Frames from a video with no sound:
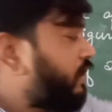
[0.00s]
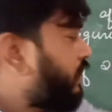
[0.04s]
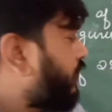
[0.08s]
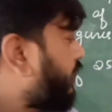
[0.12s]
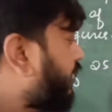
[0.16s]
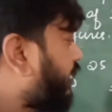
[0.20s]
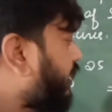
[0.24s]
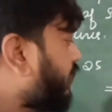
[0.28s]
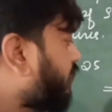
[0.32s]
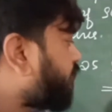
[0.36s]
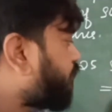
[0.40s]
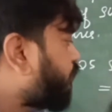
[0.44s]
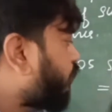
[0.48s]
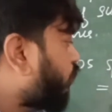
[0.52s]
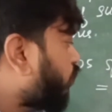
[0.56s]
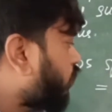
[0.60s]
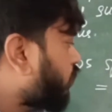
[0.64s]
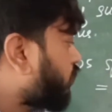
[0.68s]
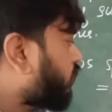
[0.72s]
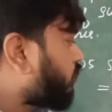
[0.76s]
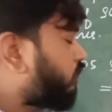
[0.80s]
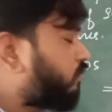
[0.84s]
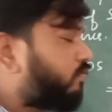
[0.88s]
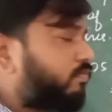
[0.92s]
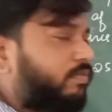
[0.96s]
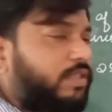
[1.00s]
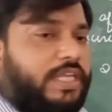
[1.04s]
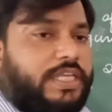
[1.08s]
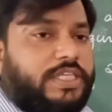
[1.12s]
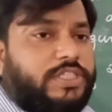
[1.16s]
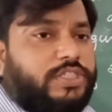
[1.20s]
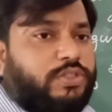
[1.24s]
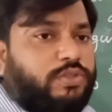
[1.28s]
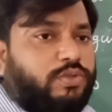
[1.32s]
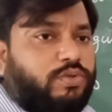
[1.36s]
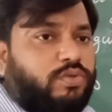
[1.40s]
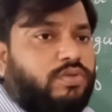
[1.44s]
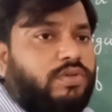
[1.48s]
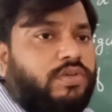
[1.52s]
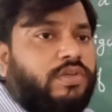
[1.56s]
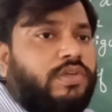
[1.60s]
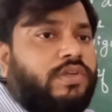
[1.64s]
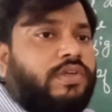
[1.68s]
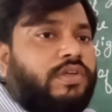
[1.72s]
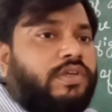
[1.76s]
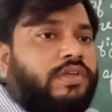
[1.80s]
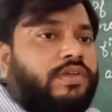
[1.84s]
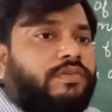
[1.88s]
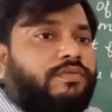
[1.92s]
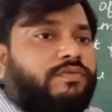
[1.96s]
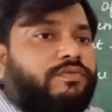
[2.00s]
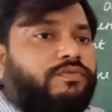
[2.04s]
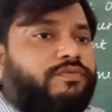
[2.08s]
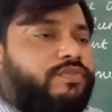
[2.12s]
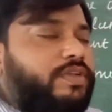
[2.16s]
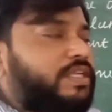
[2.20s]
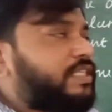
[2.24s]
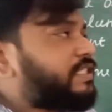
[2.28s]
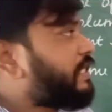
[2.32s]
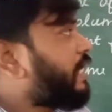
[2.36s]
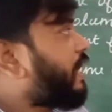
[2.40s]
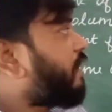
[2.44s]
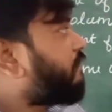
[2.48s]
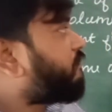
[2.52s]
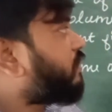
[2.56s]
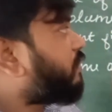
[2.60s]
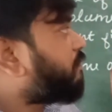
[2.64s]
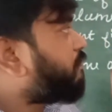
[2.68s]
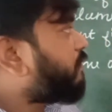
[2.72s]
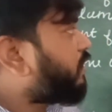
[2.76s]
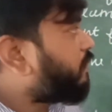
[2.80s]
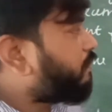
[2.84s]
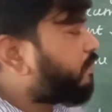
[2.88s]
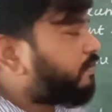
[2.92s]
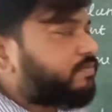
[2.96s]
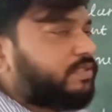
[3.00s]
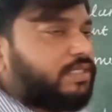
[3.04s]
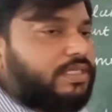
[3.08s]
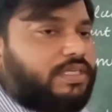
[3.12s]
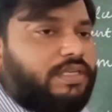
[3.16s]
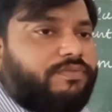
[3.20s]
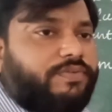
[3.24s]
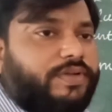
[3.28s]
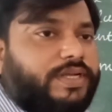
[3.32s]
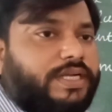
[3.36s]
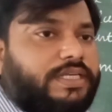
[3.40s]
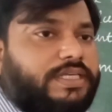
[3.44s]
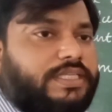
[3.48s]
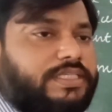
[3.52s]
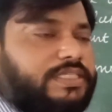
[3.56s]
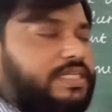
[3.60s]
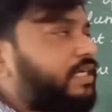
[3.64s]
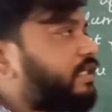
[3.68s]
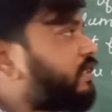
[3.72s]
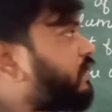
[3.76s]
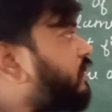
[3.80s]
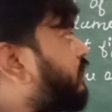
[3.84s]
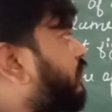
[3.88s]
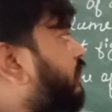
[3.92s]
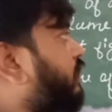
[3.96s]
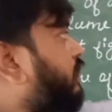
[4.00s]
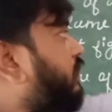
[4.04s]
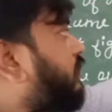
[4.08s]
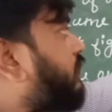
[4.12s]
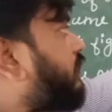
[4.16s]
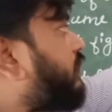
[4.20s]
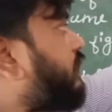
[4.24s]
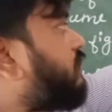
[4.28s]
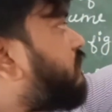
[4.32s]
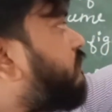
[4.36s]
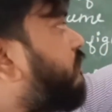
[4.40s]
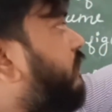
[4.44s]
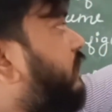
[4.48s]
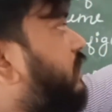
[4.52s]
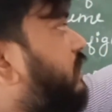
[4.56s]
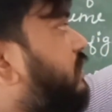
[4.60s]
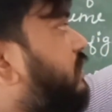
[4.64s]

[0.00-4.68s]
In both these two, which have the minimum significant digit? This one